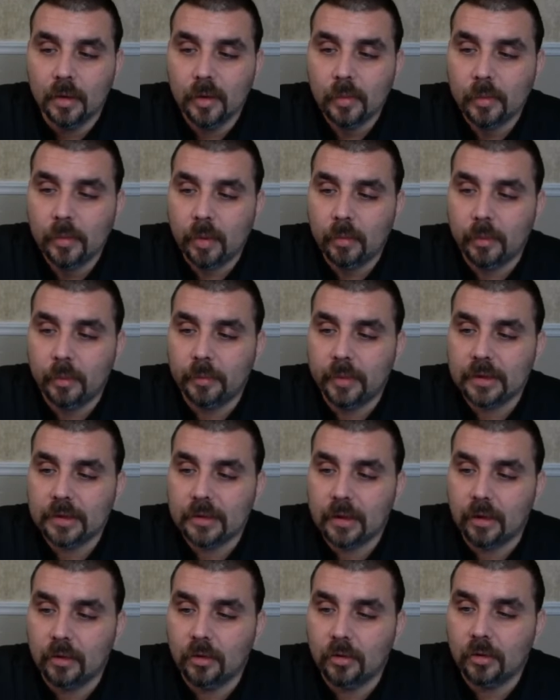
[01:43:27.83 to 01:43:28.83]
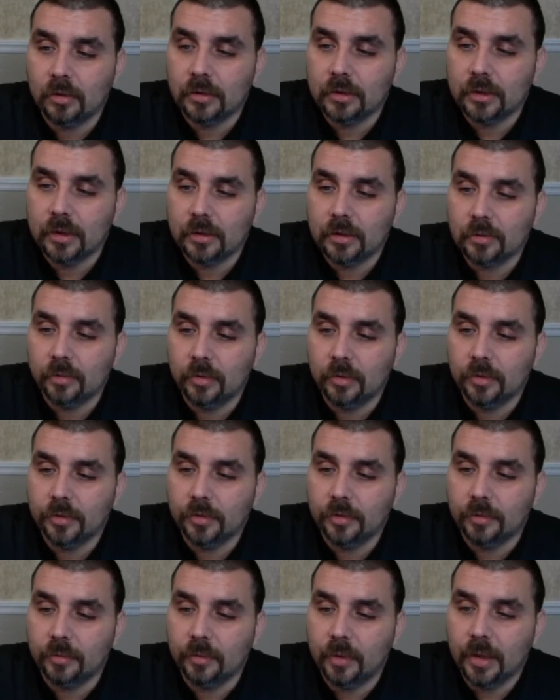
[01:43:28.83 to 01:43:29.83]
Bubba Mesalos, yes, bro,
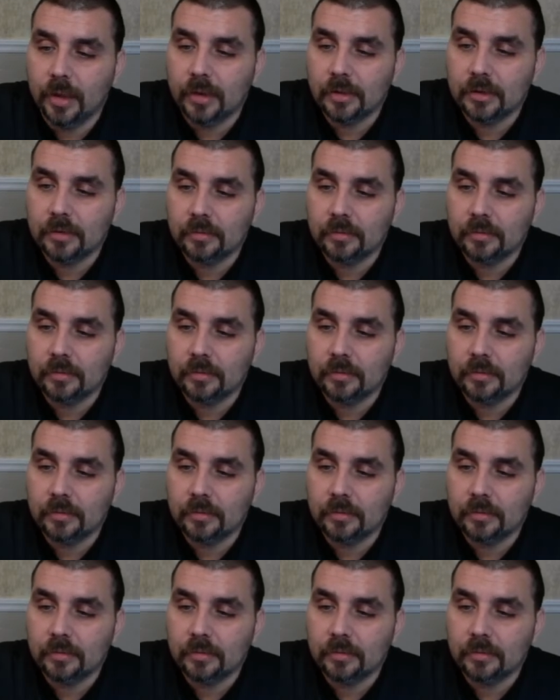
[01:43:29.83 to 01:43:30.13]
you're right.